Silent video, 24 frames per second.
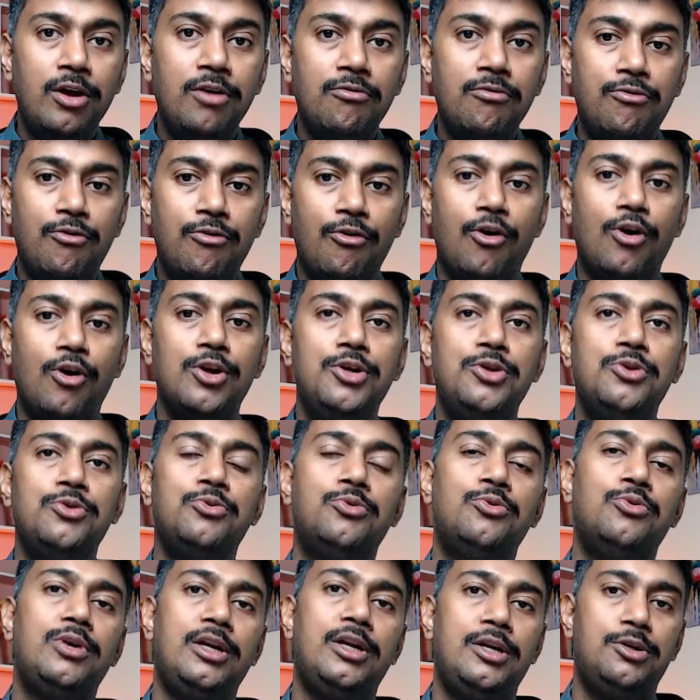for
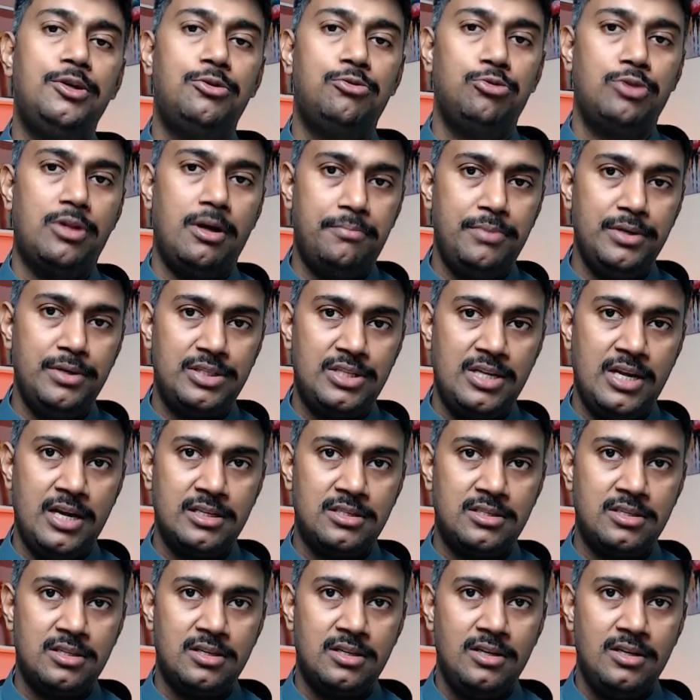you into the business.